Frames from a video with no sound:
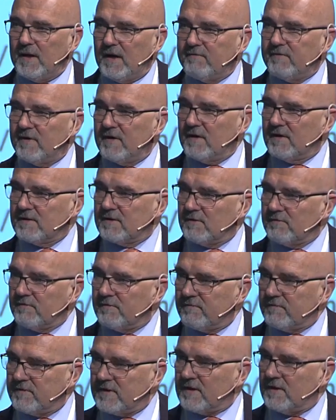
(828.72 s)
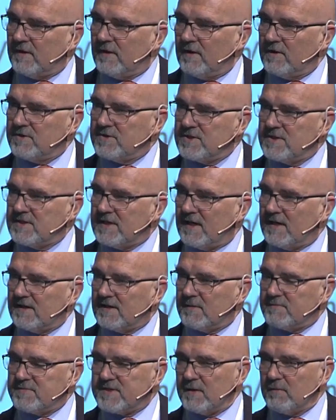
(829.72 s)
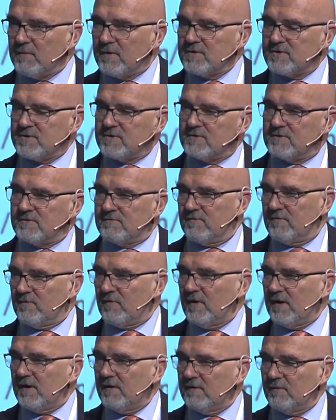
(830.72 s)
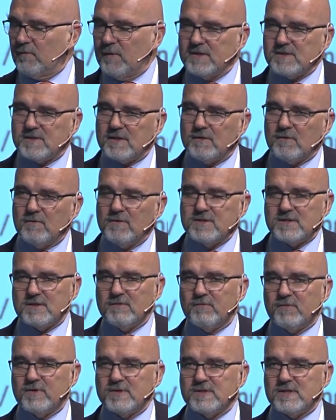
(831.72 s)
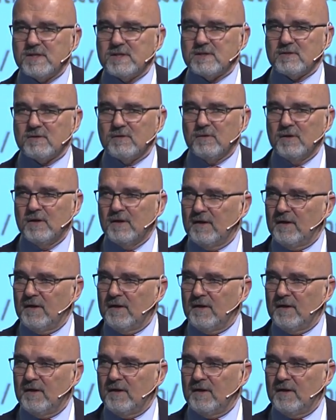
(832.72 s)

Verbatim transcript: have a lot of technology startups. I was three weeks ago in San Francisco,